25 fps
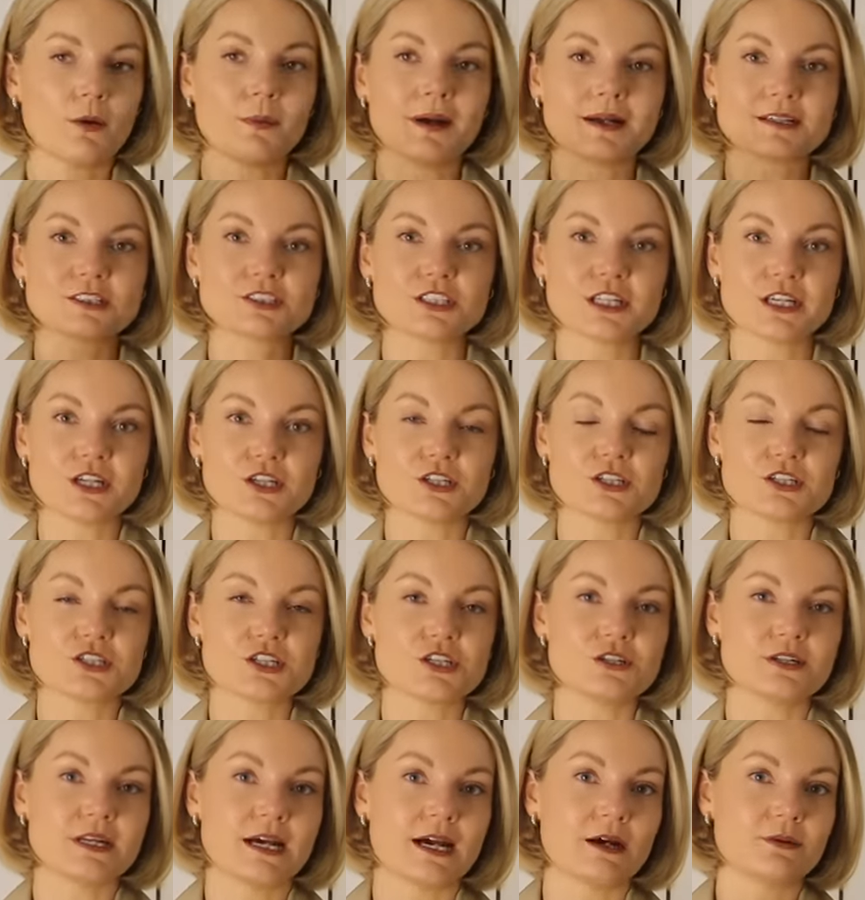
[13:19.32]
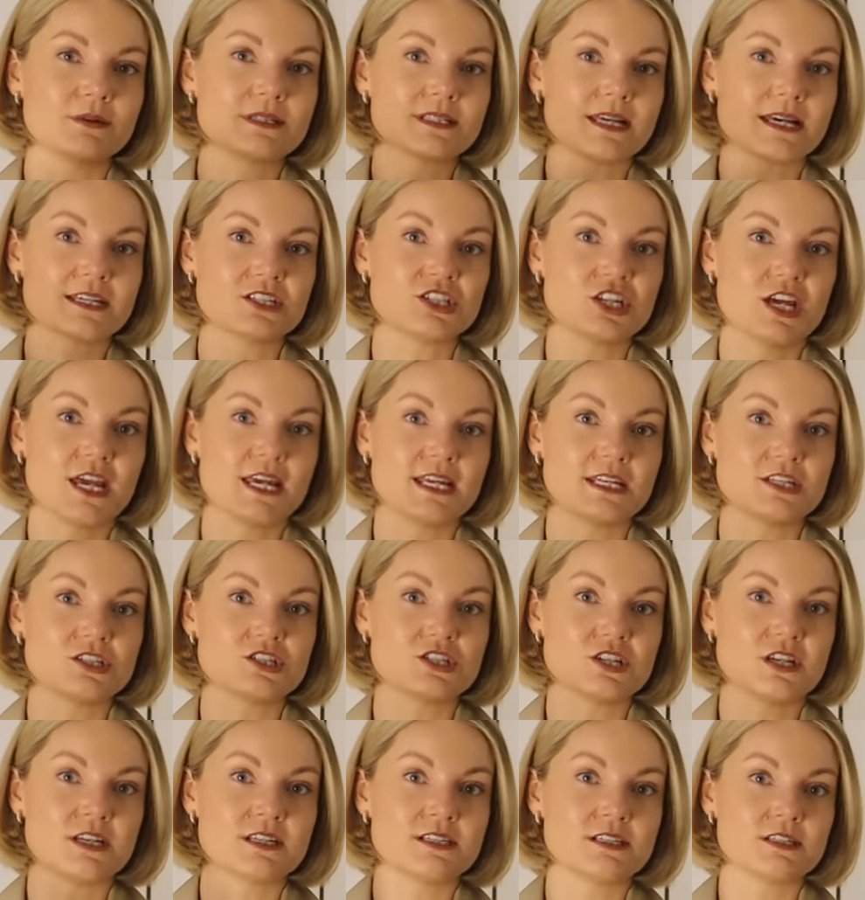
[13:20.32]
I'm actually going to do now is get
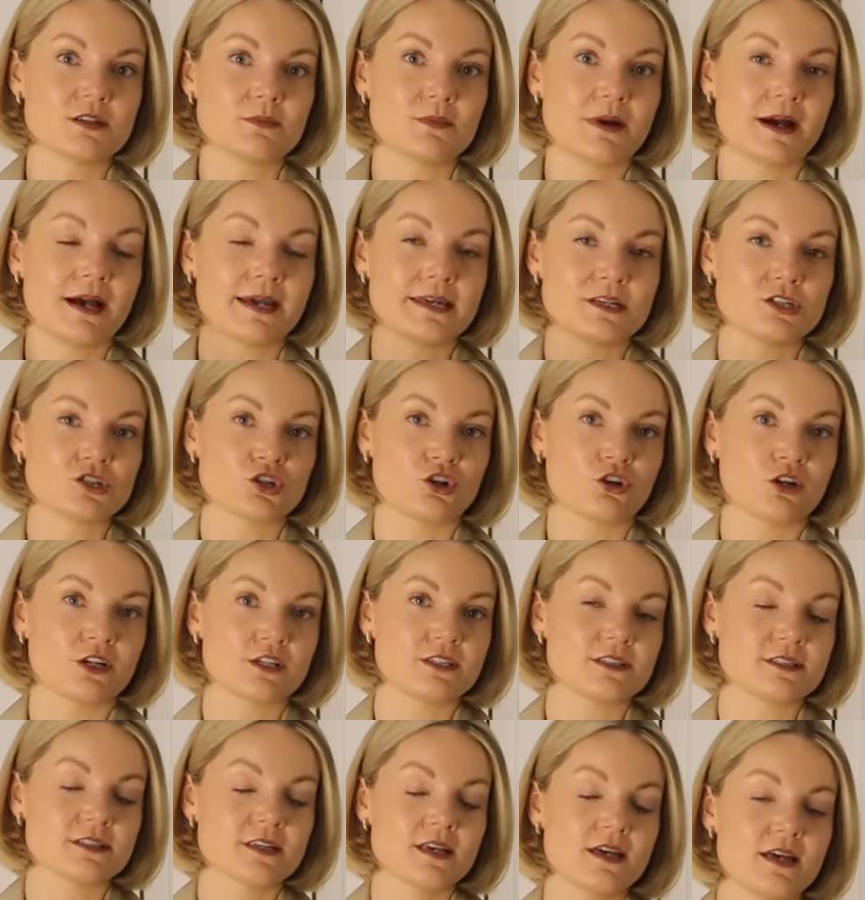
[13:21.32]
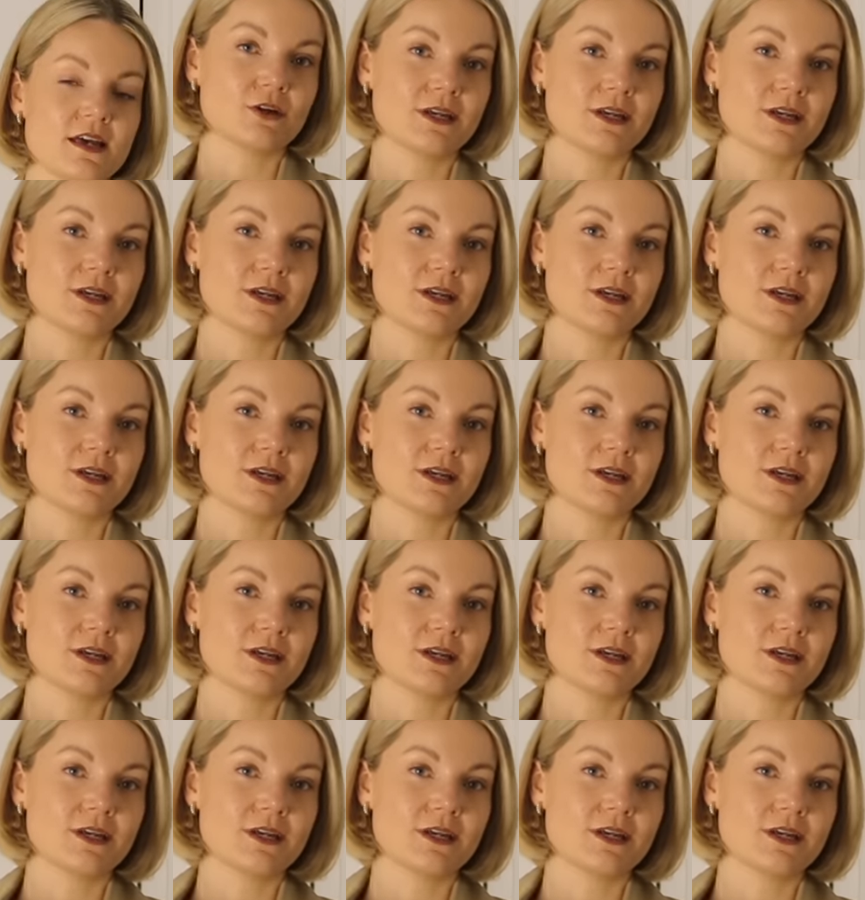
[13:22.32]
changed into my joggers.